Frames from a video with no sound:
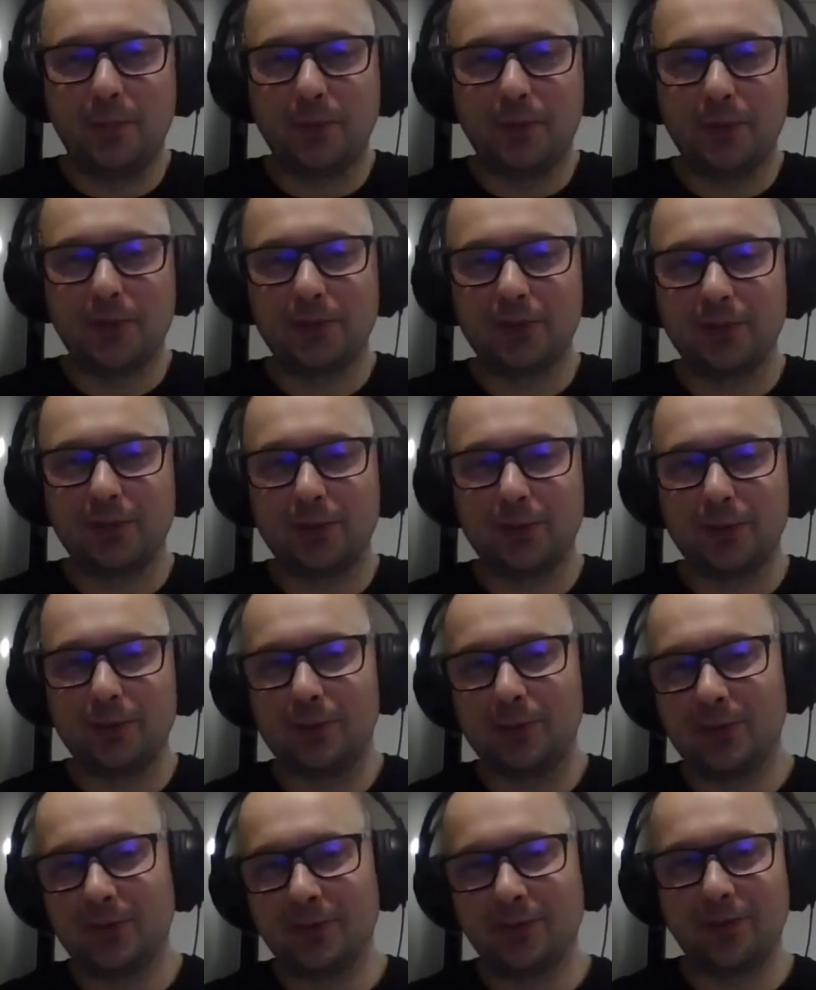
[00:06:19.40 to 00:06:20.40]

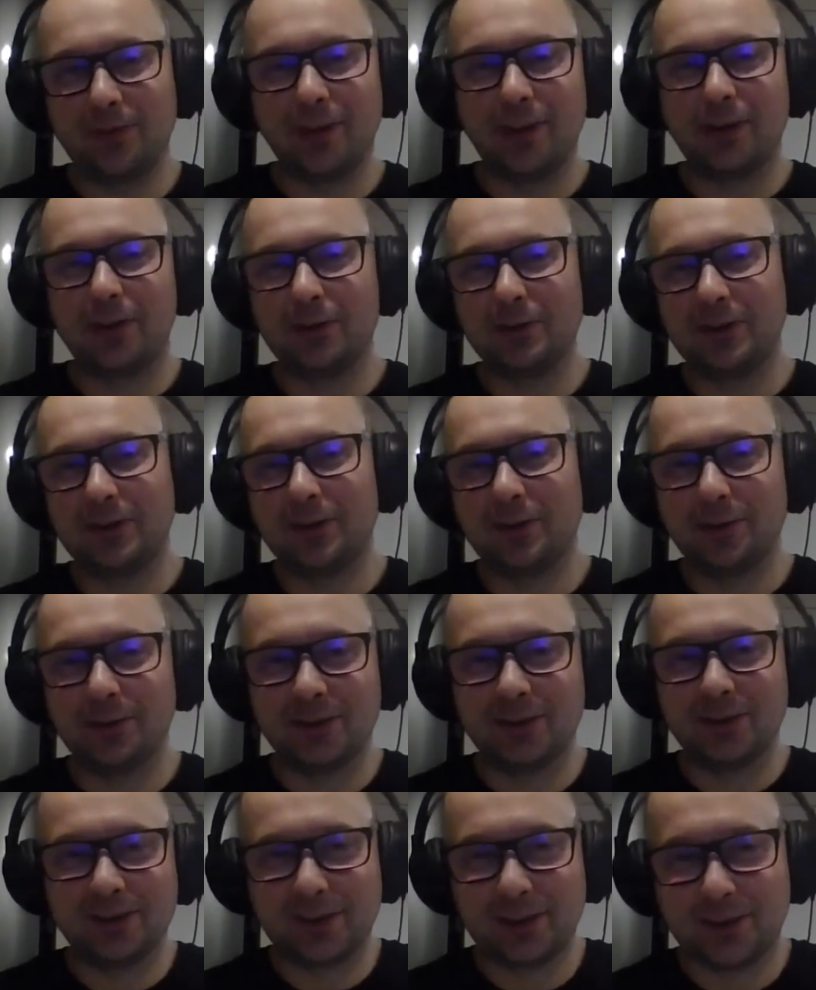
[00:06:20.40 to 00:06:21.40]
personal files and
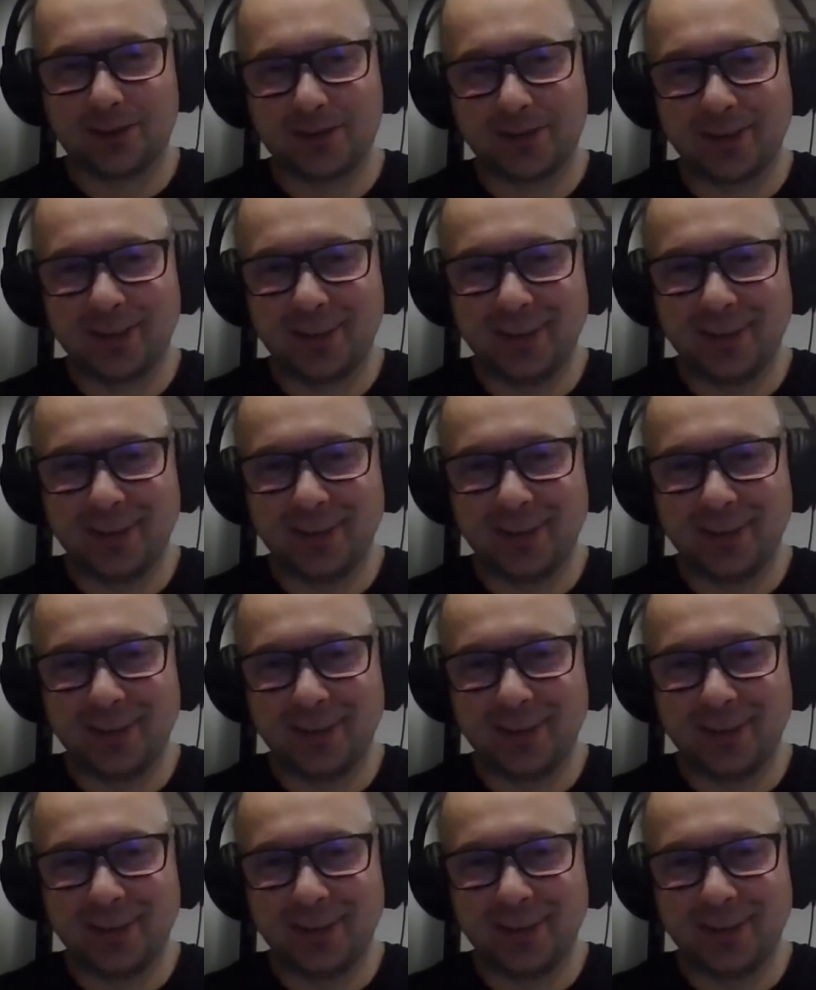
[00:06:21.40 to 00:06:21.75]
all this stuff,